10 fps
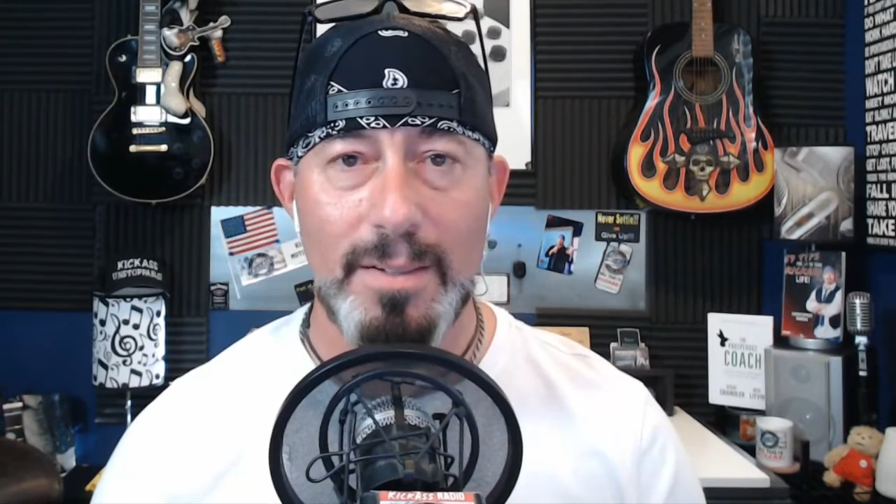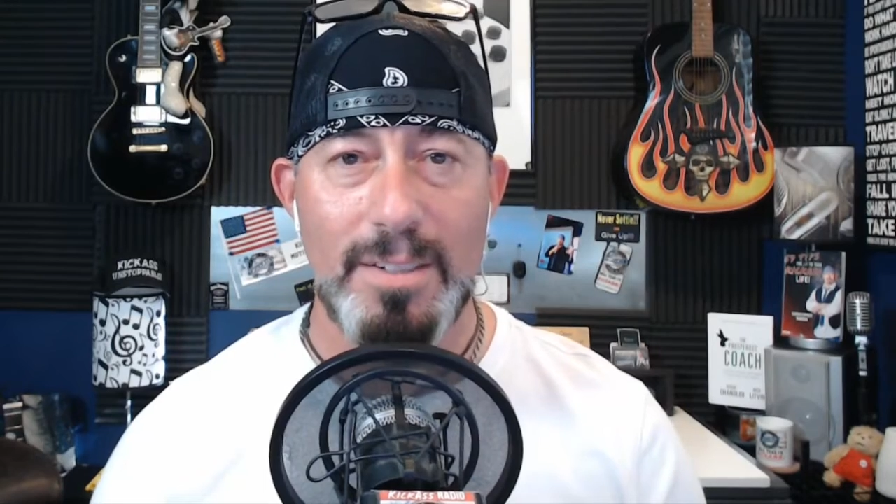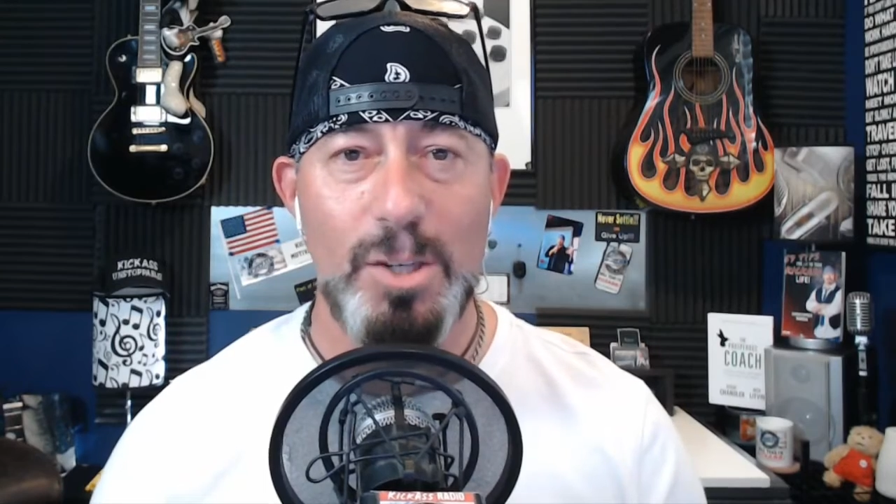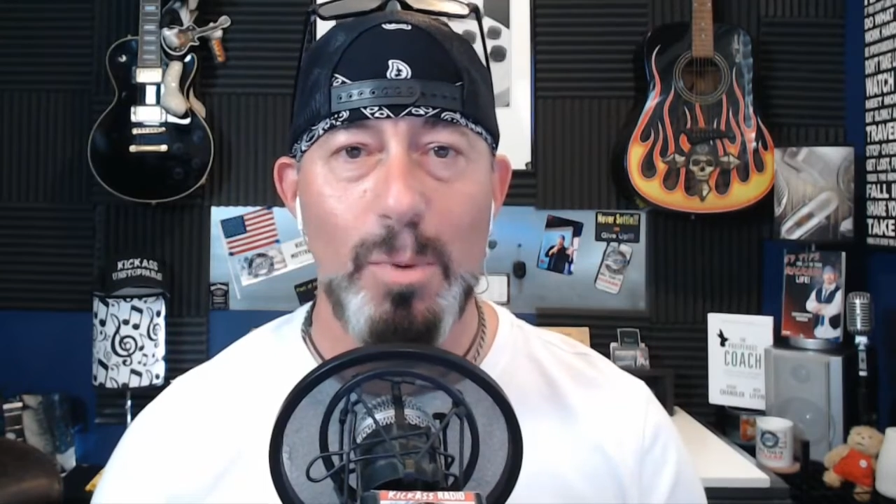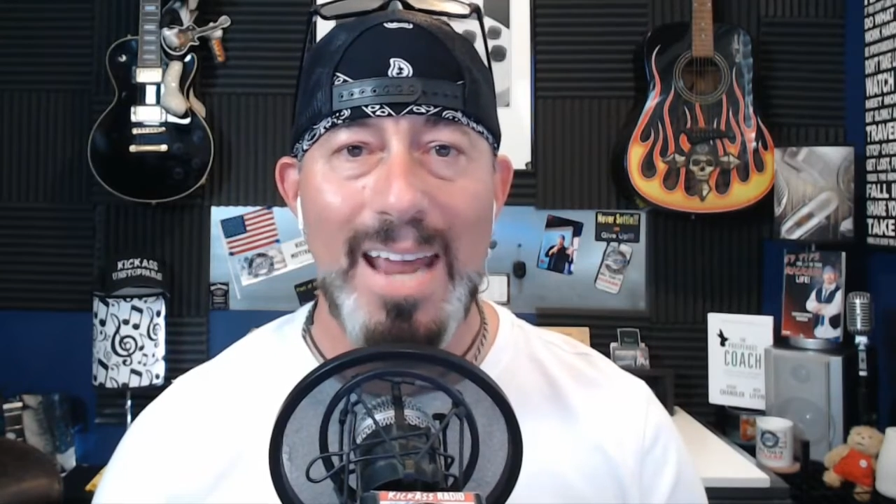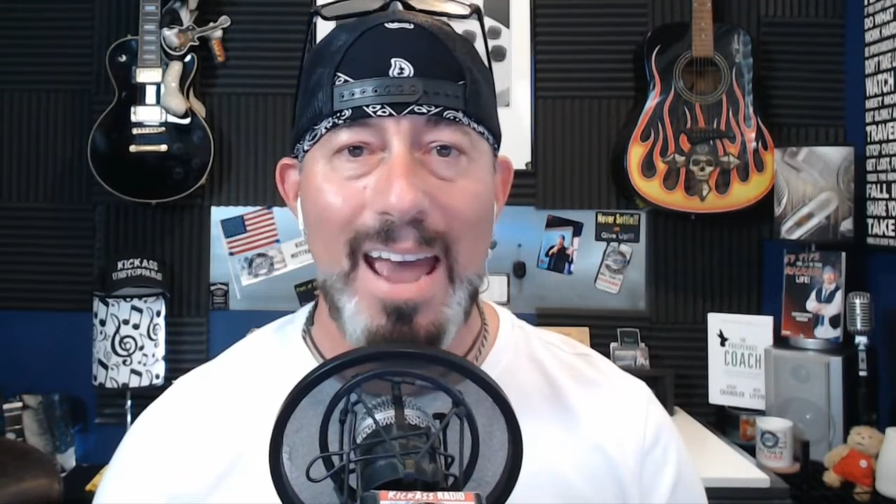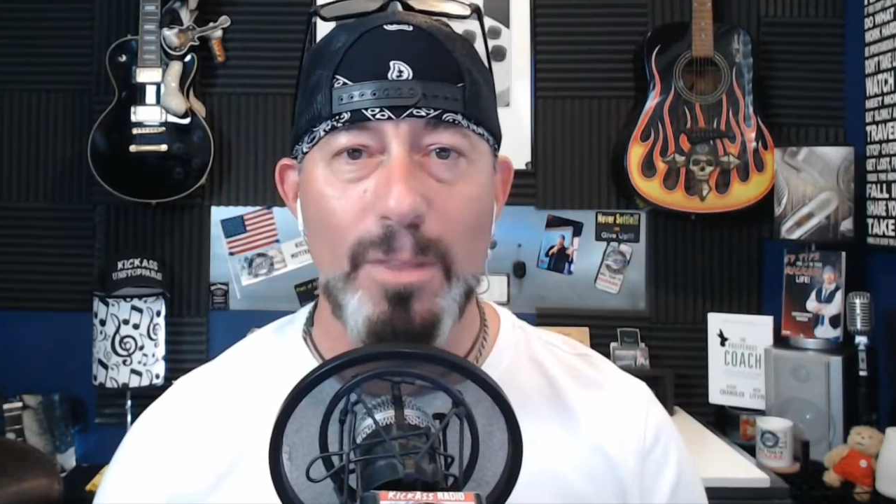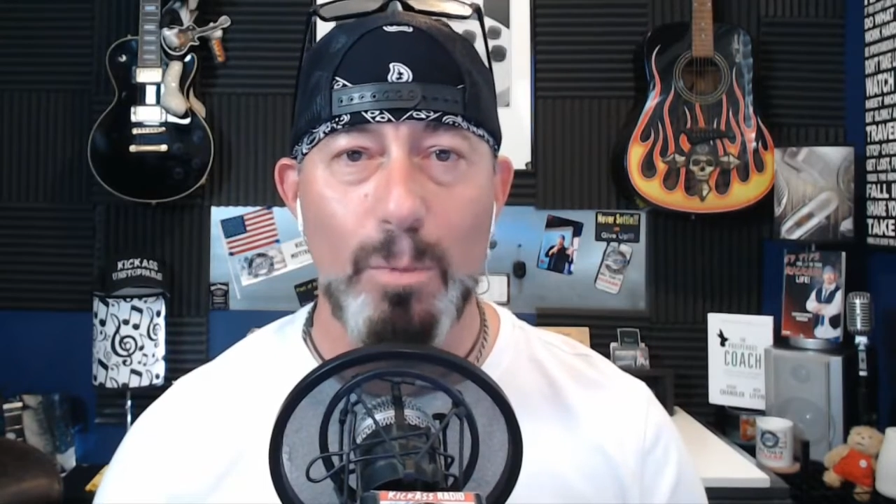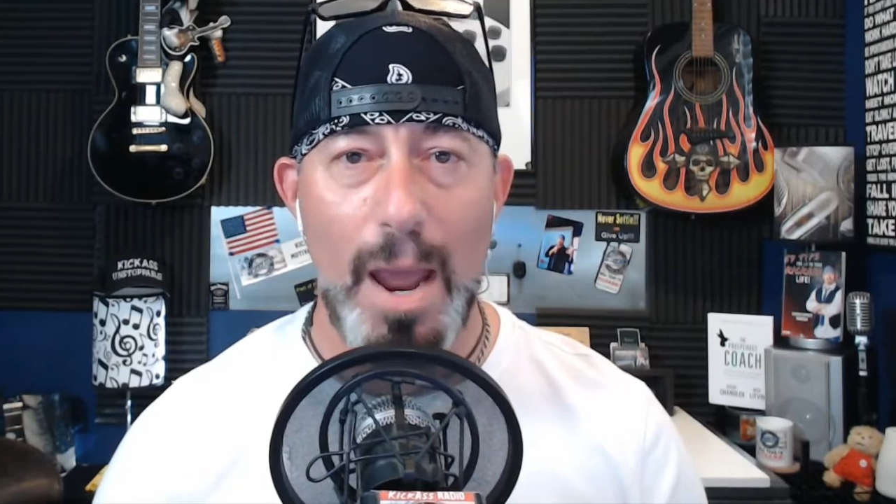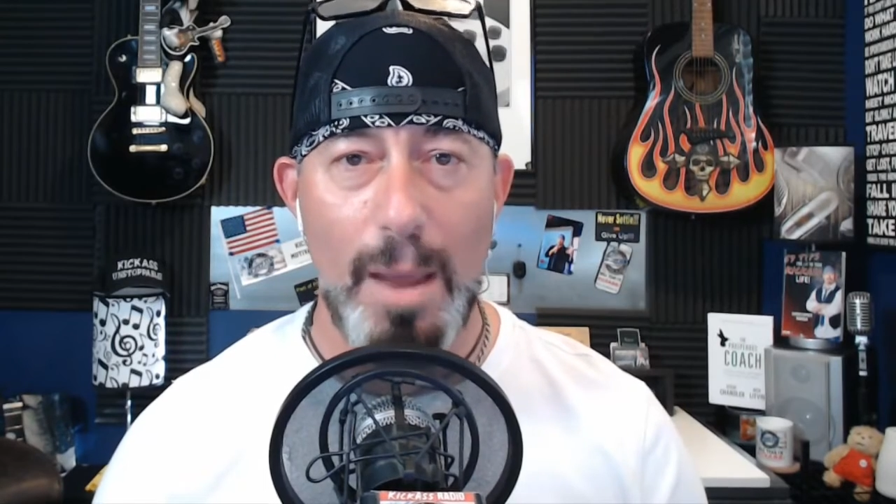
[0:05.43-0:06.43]
Do you want to have
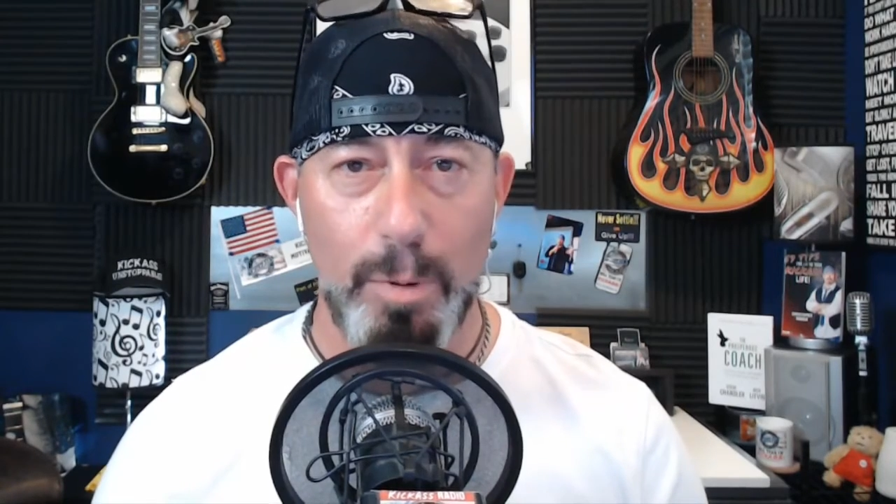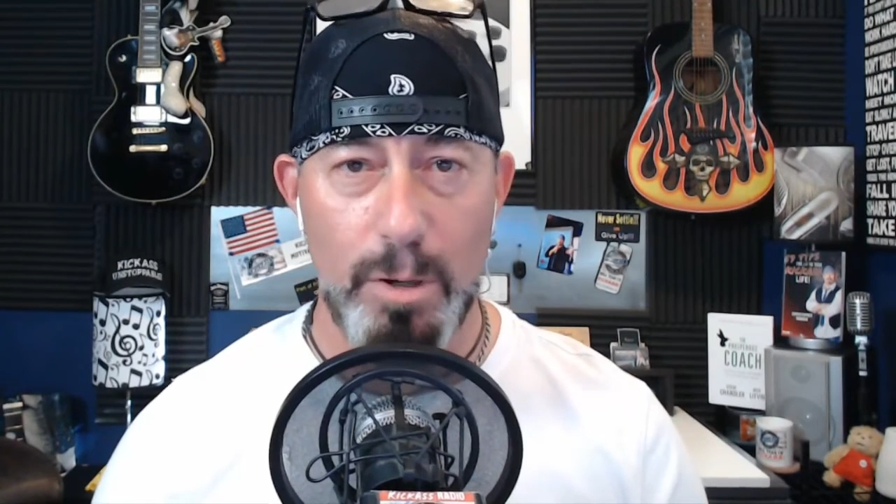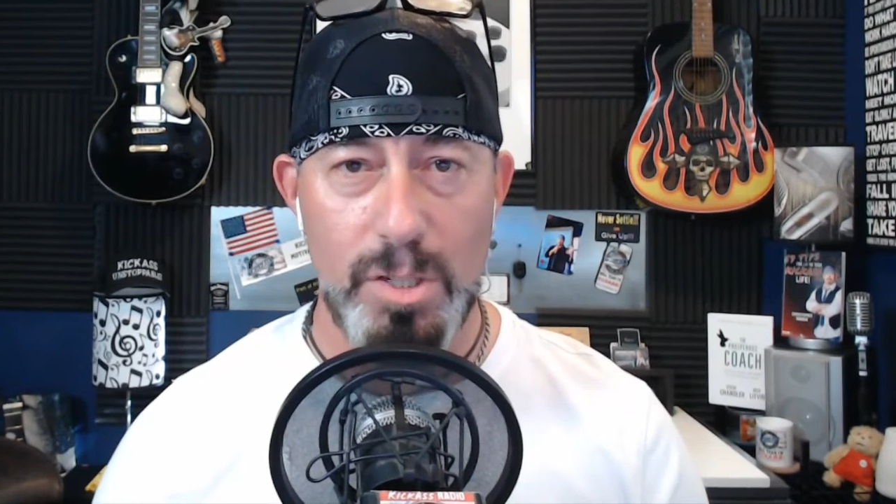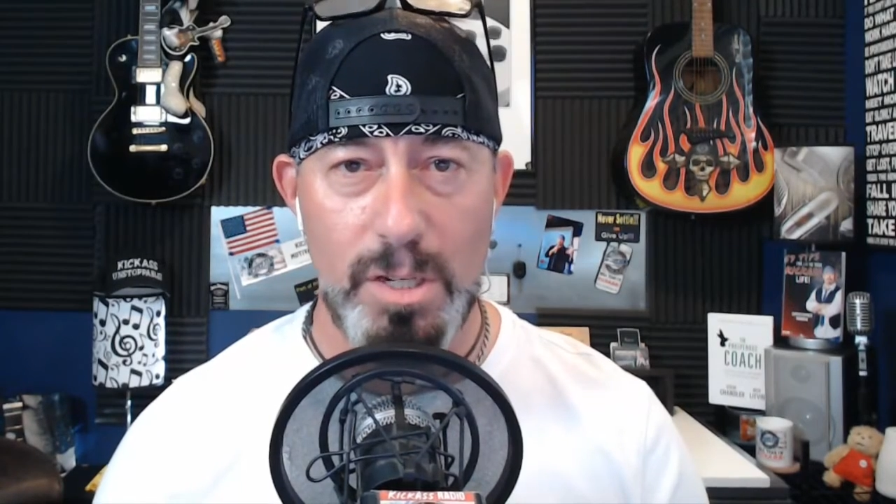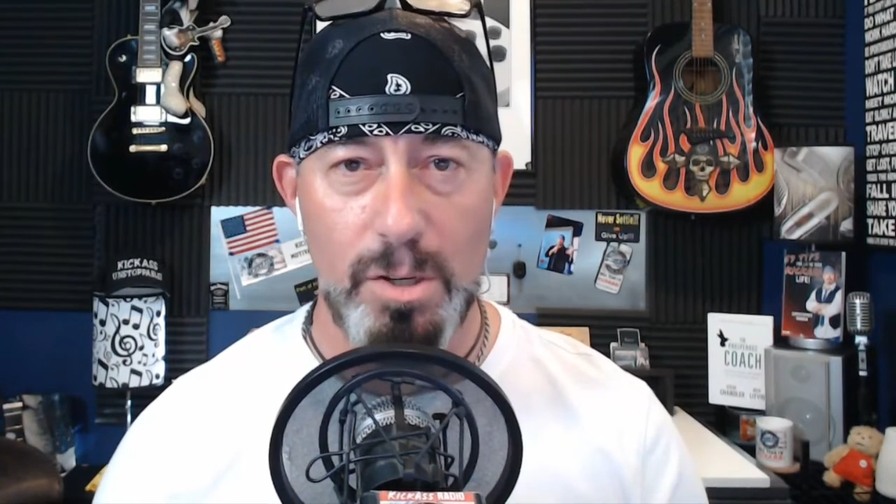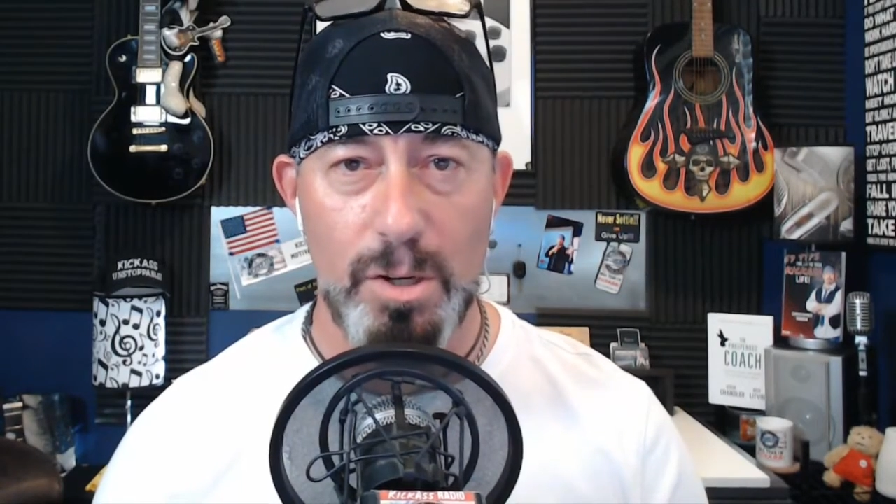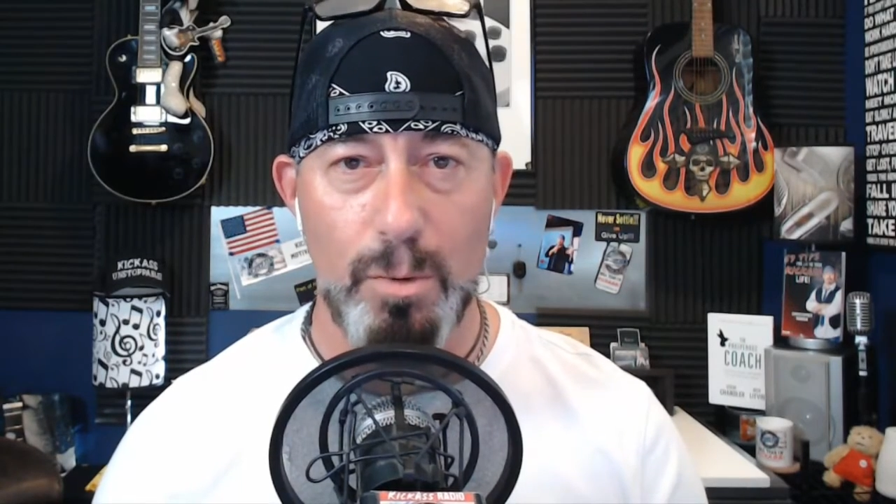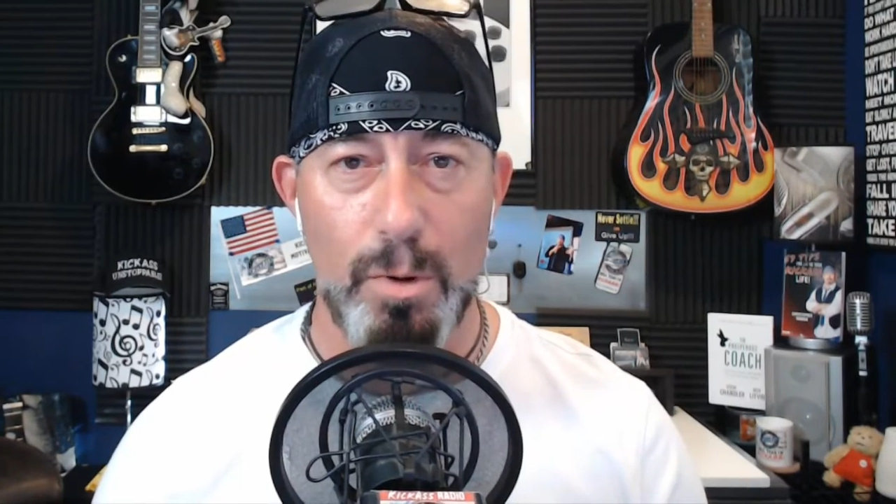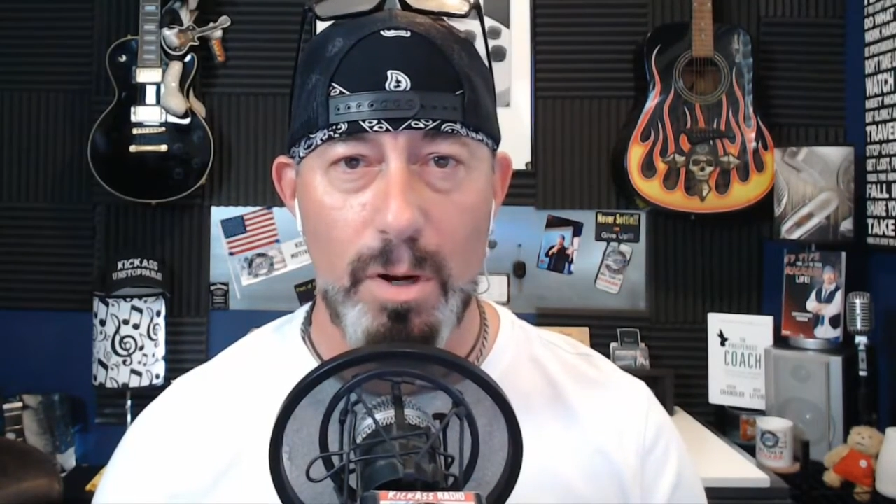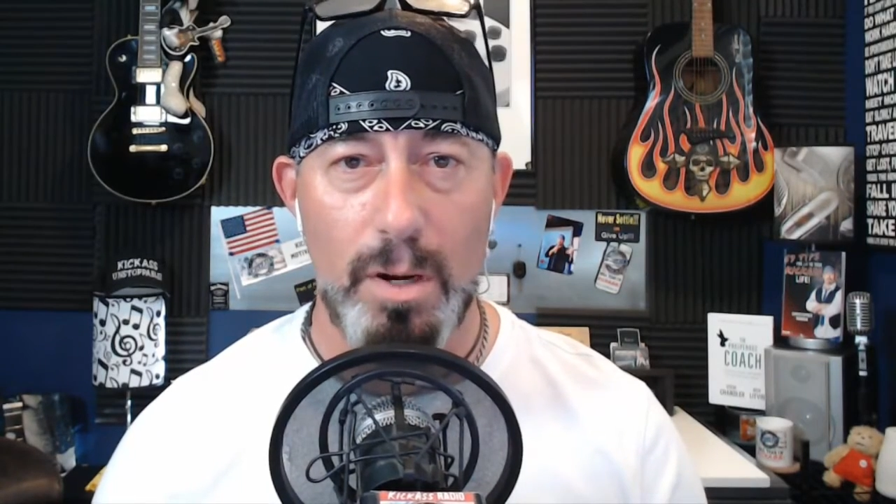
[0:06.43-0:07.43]
the right person in your
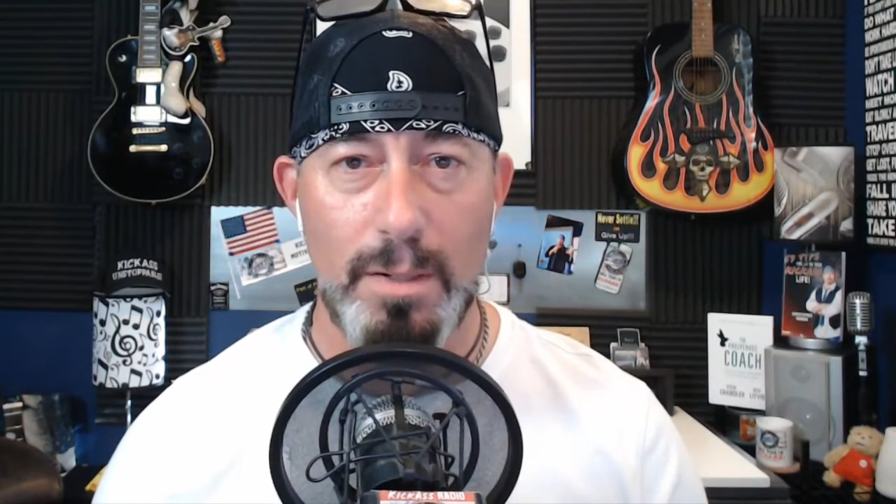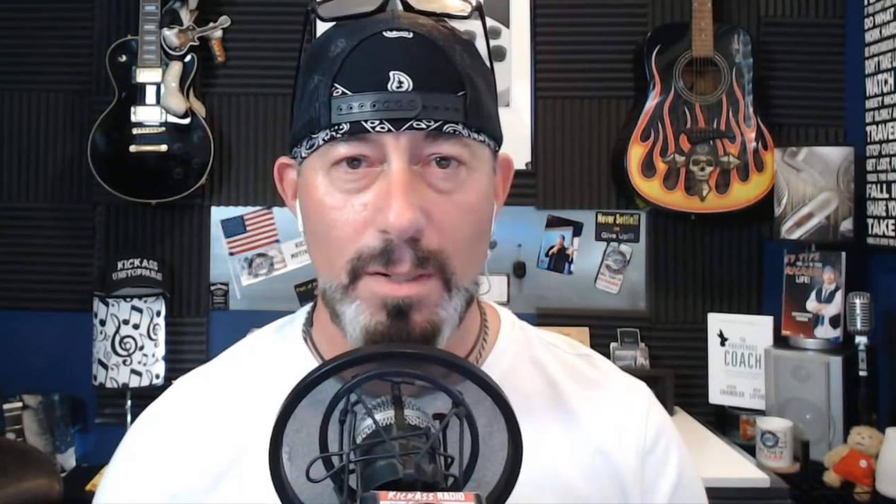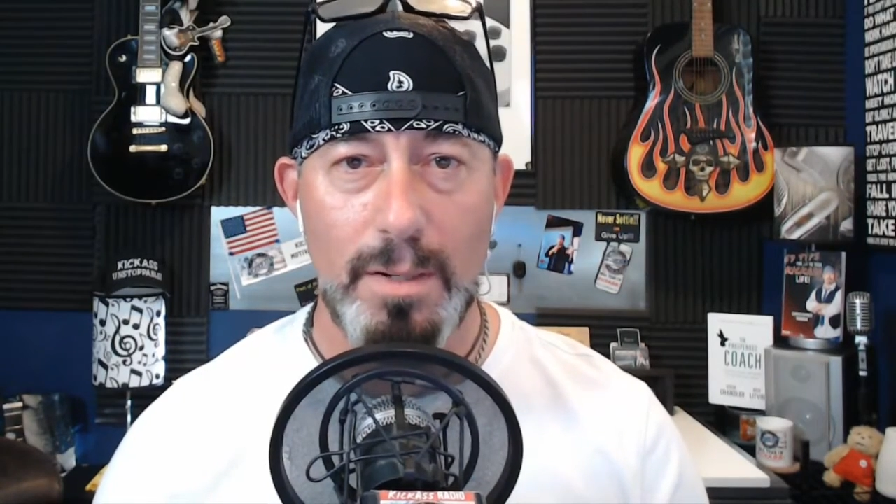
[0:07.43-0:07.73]
corner?